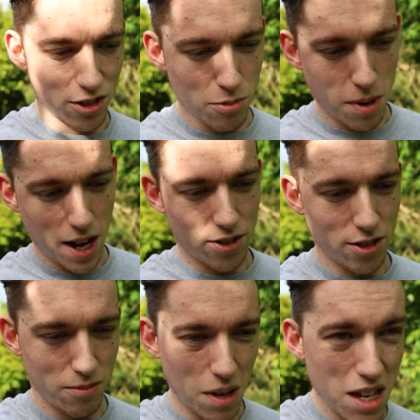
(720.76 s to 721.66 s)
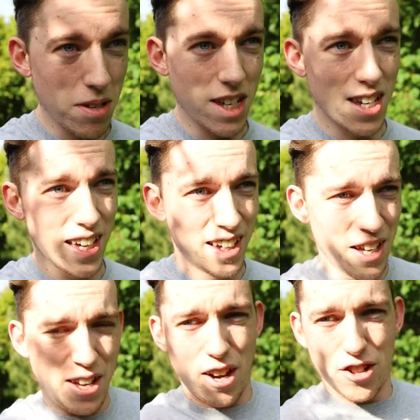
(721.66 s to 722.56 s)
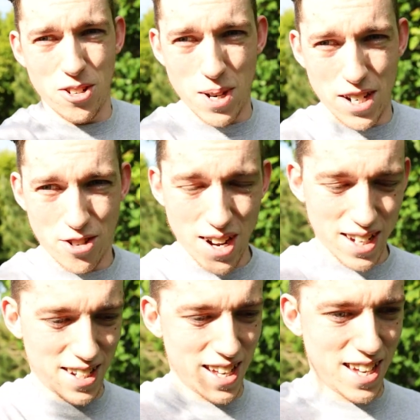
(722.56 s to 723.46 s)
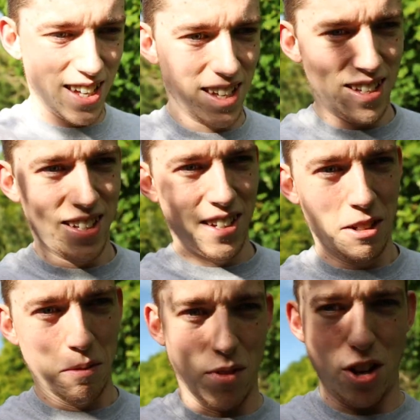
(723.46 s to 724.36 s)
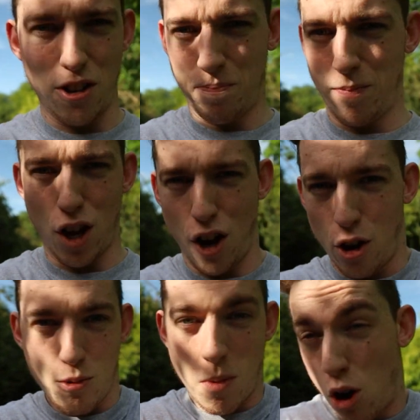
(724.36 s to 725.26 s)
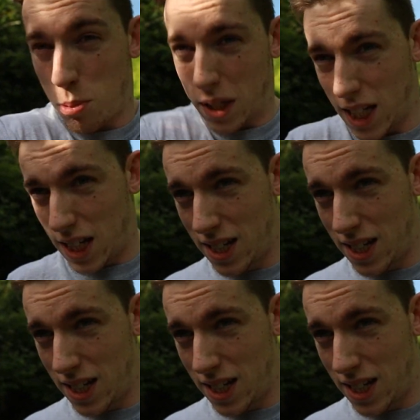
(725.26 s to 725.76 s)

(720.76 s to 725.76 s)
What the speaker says: a new passion. Maybe a new interest, a home hobby.